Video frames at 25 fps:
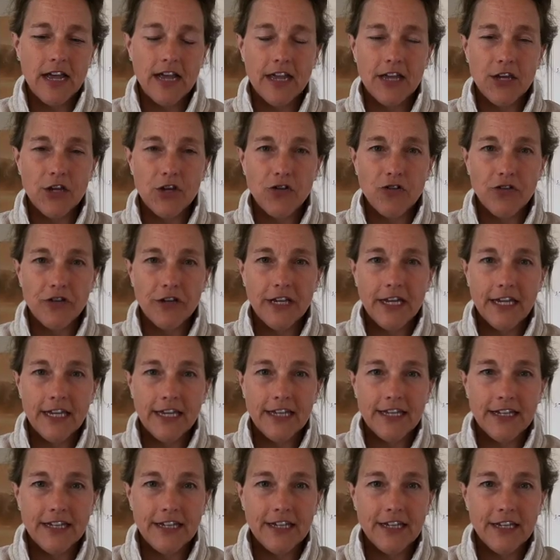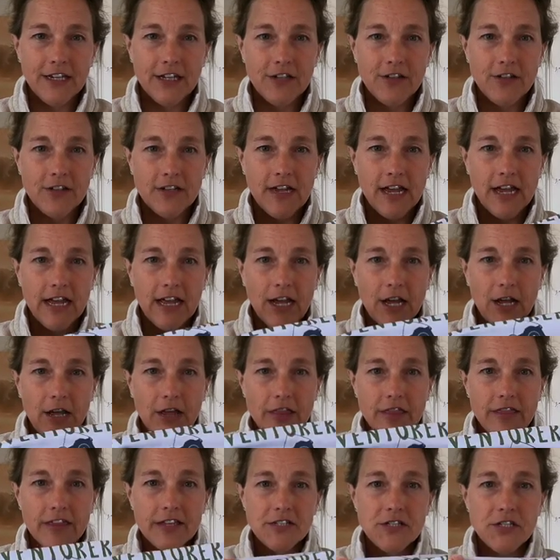I created
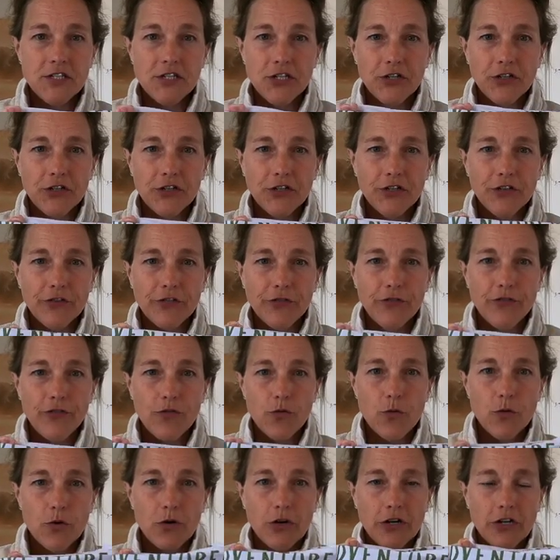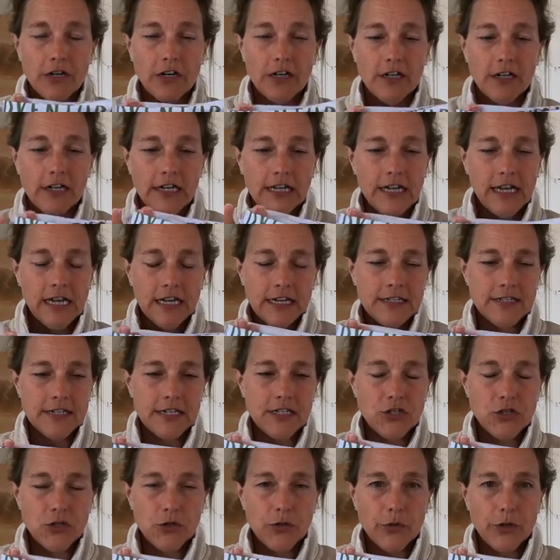this year because
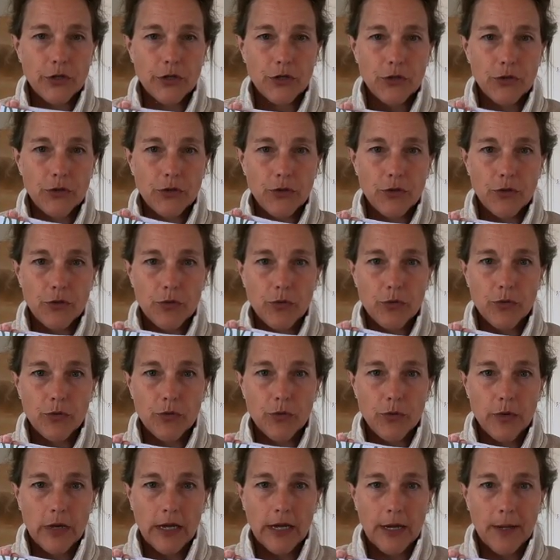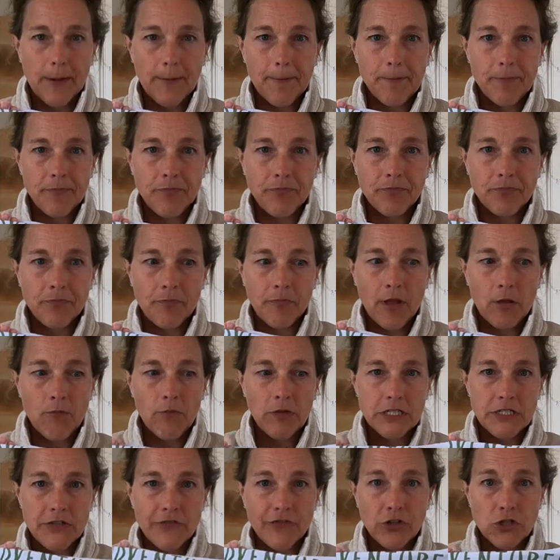I do a new
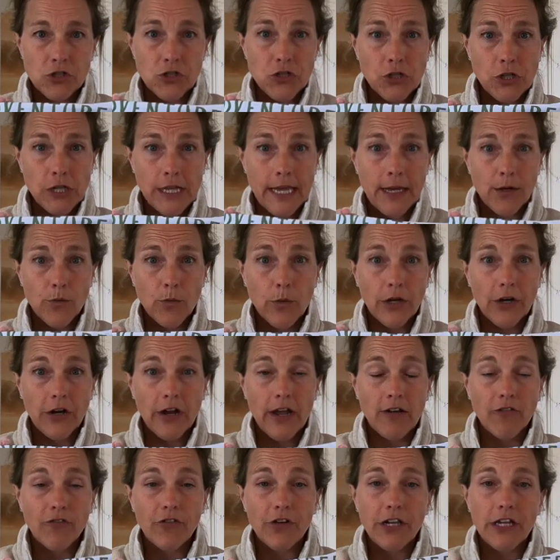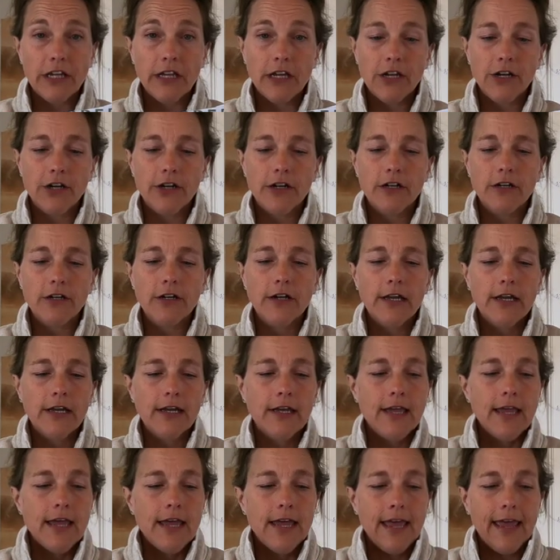multifunctional headwear every year,
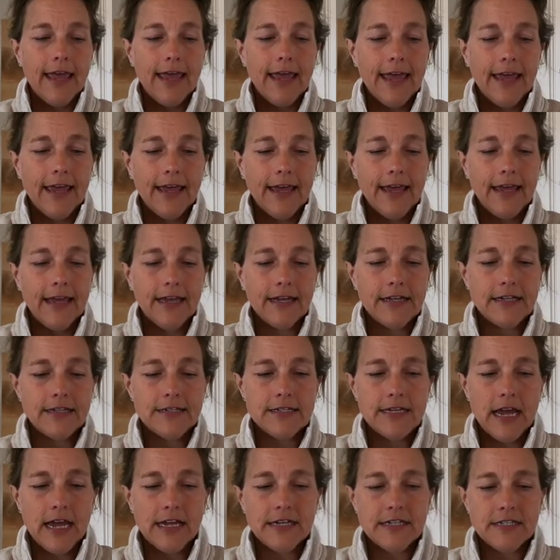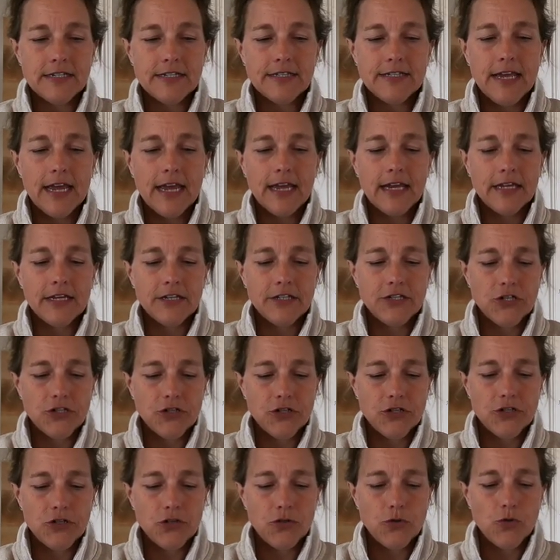and I decided
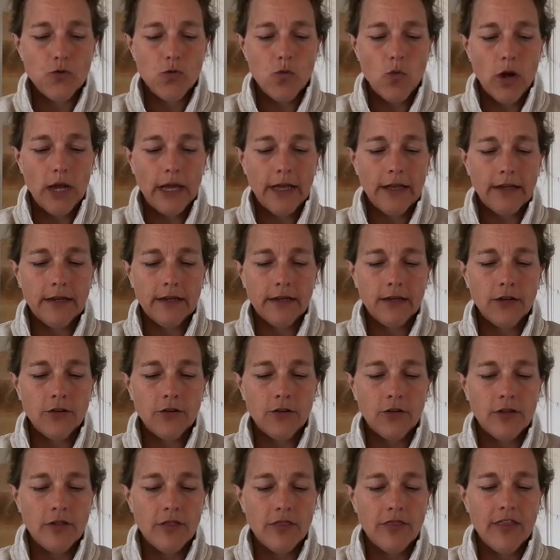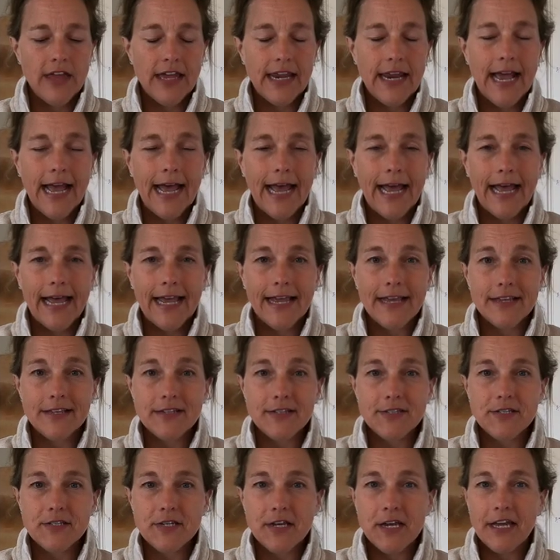to do one that
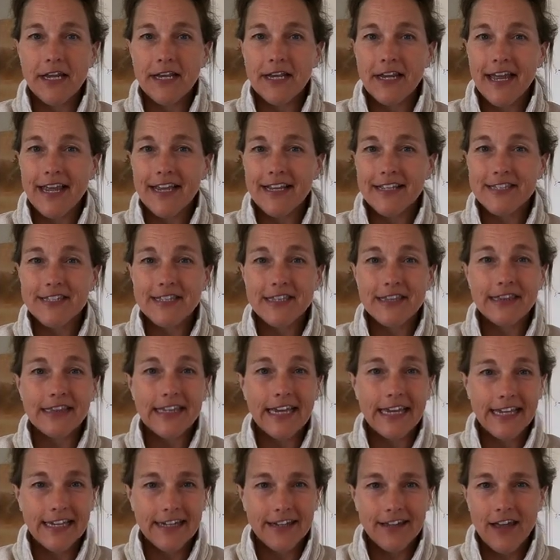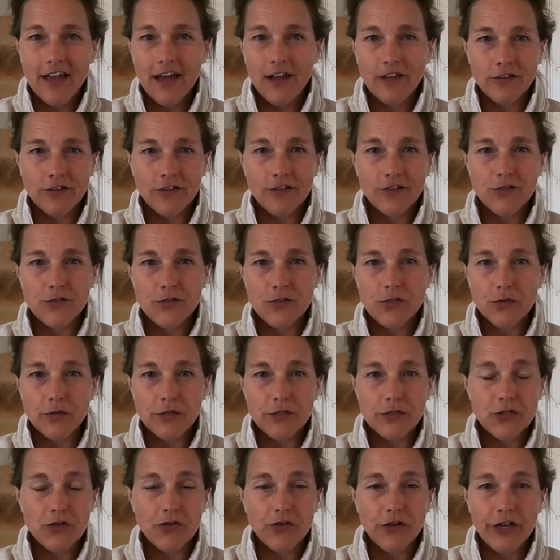has a nice light color, so
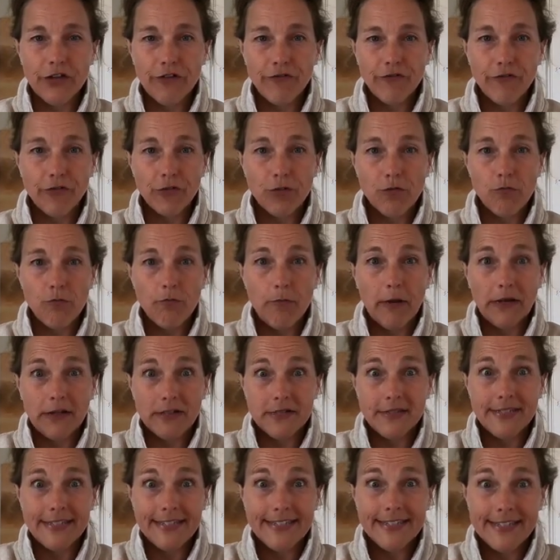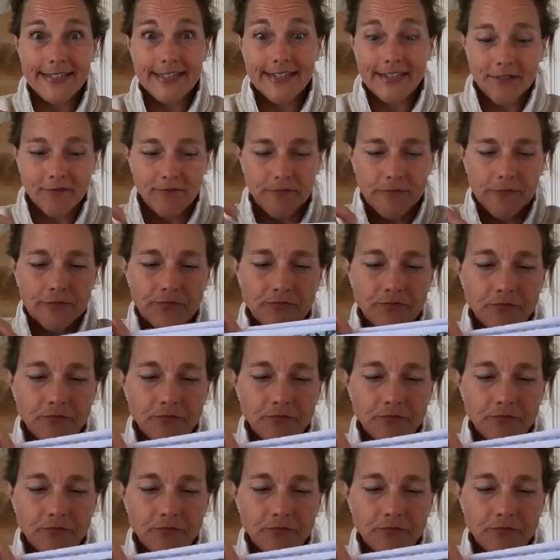it's great for bug season.